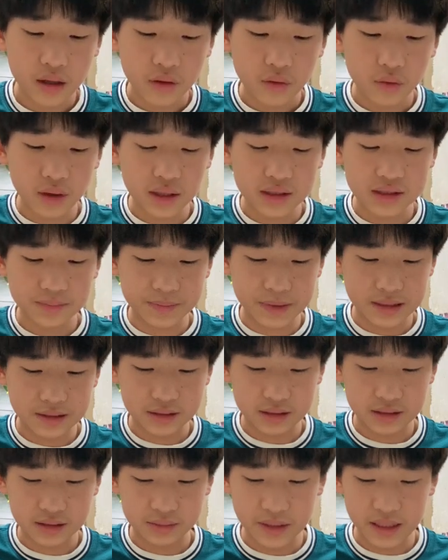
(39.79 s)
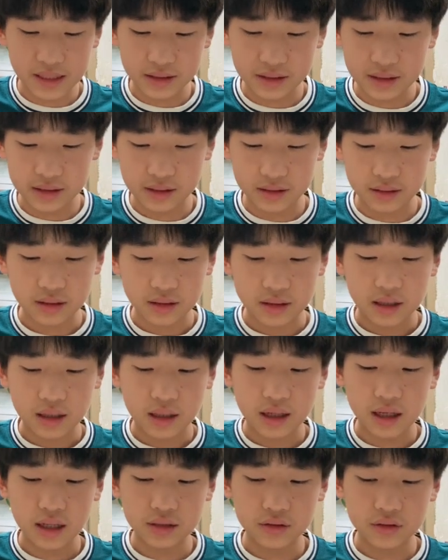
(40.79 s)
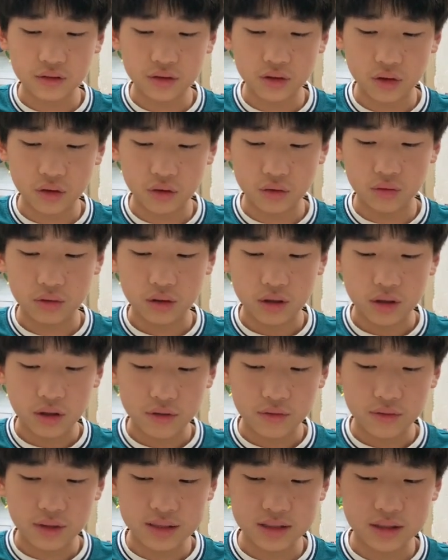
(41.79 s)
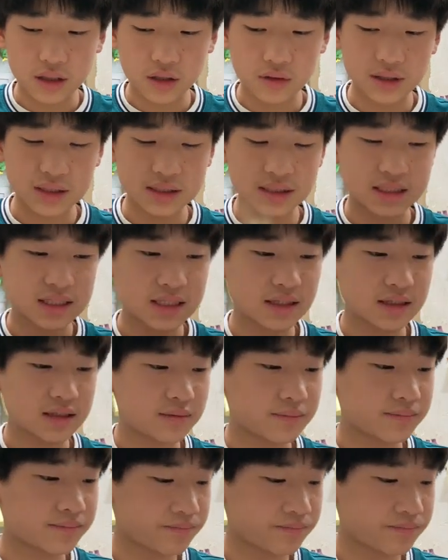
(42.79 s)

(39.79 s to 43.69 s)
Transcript: What's mantis making? I don't know. Let's go and see.